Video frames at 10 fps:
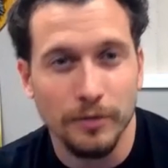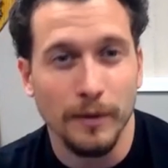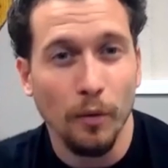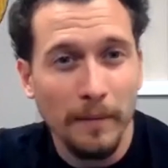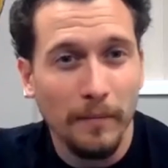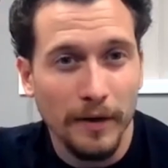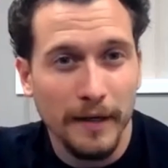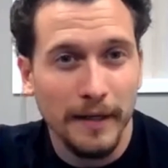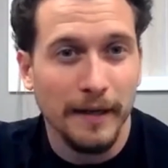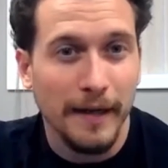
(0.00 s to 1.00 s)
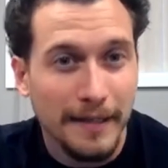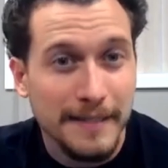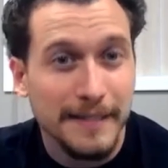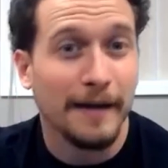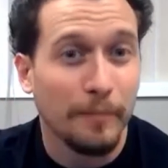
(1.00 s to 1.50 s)
So we won marketing and got
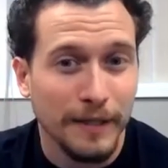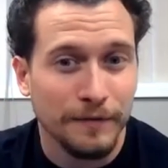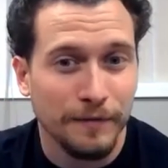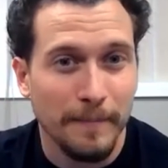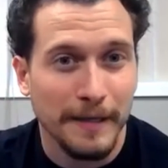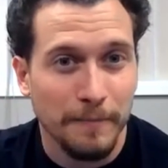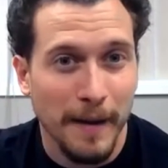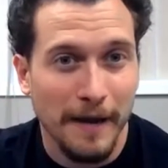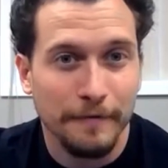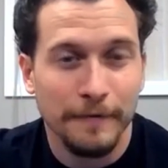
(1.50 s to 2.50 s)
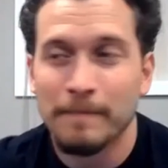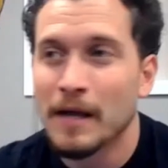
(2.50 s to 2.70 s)
second place for the best pave,